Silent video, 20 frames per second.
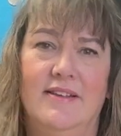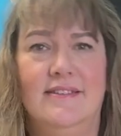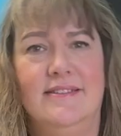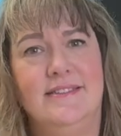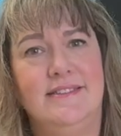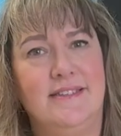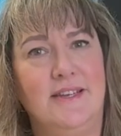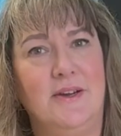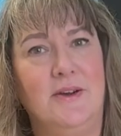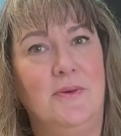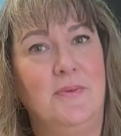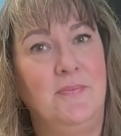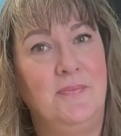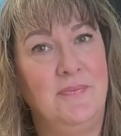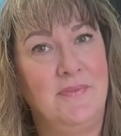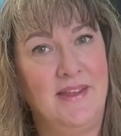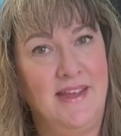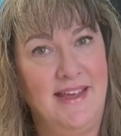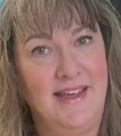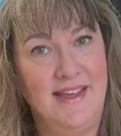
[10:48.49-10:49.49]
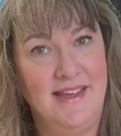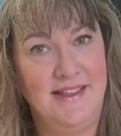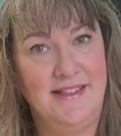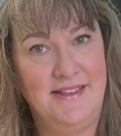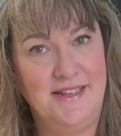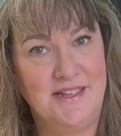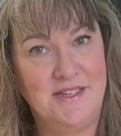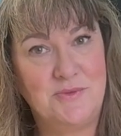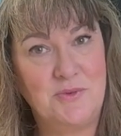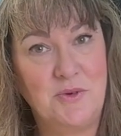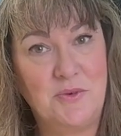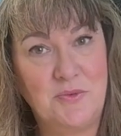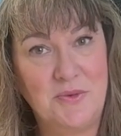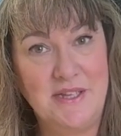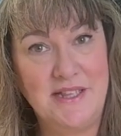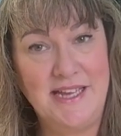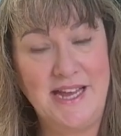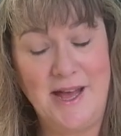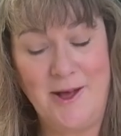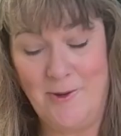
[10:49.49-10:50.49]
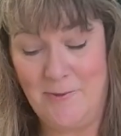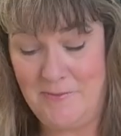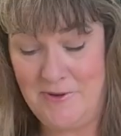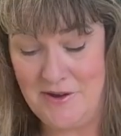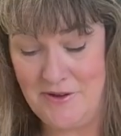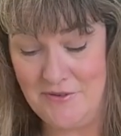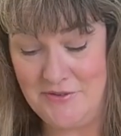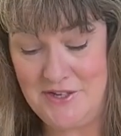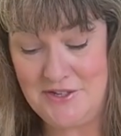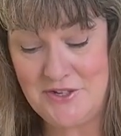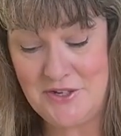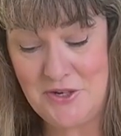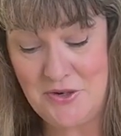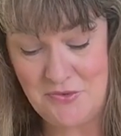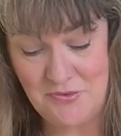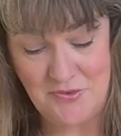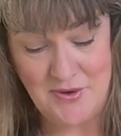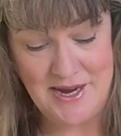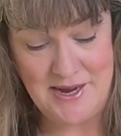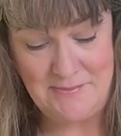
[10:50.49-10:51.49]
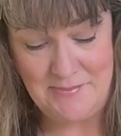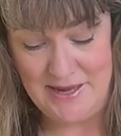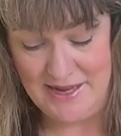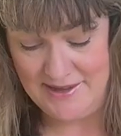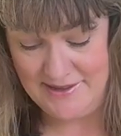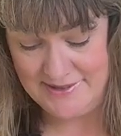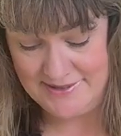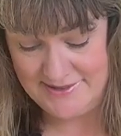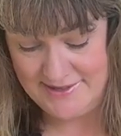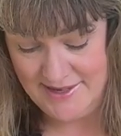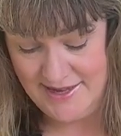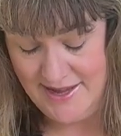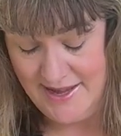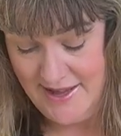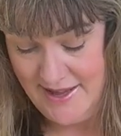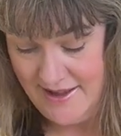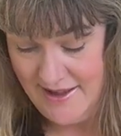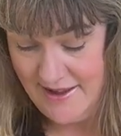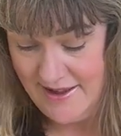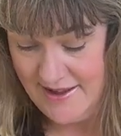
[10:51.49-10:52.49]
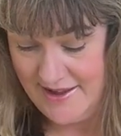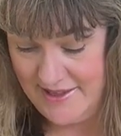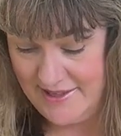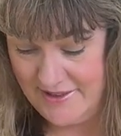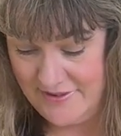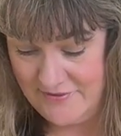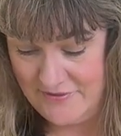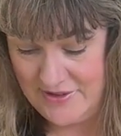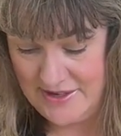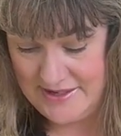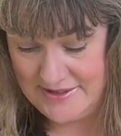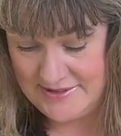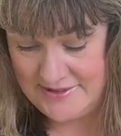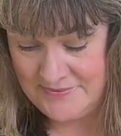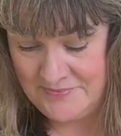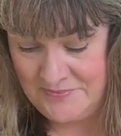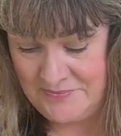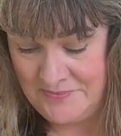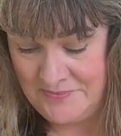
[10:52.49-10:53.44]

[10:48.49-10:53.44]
So these will really help you out. These are great pins. I love these.